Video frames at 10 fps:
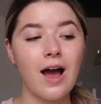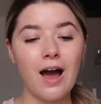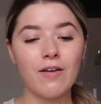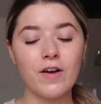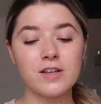
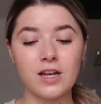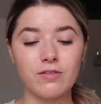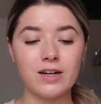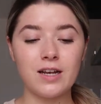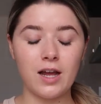At first I
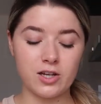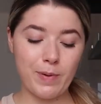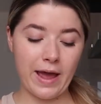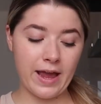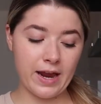really liked
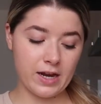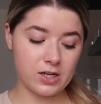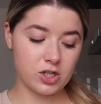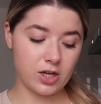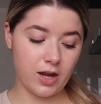
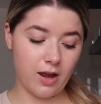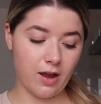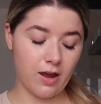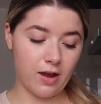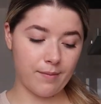Paige,
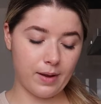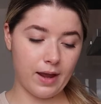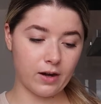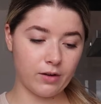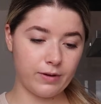
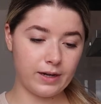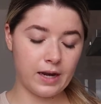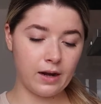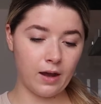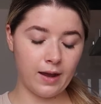and I
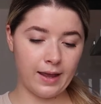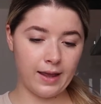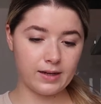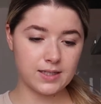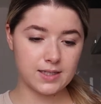really
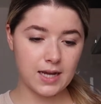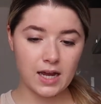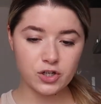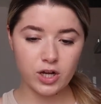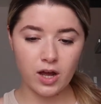liked
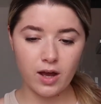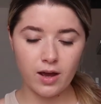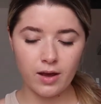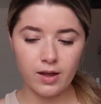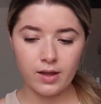
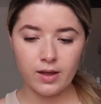Tasha,